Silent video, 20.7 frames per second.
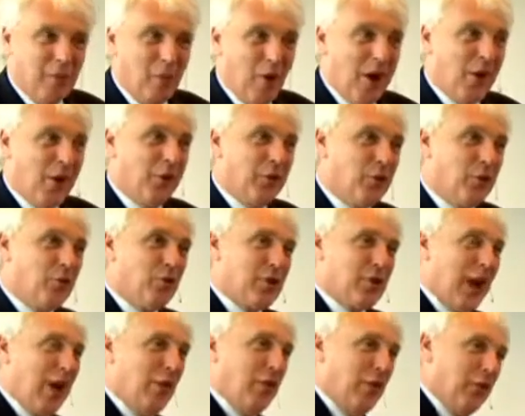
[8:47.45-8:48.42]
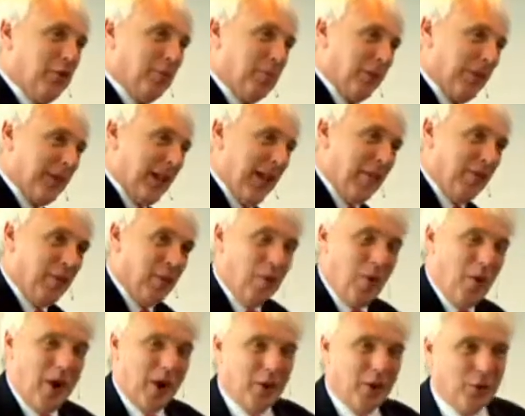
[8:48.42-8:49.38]
Why not do terrorism together?
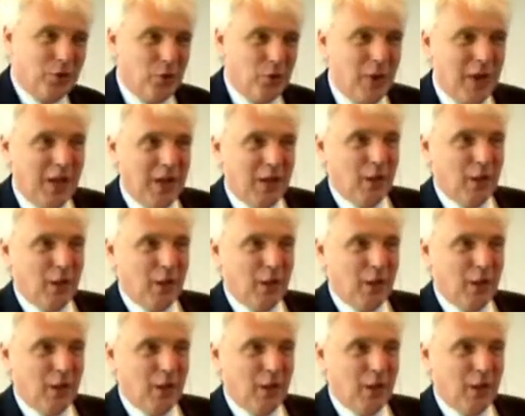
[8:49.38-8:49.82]
Why not do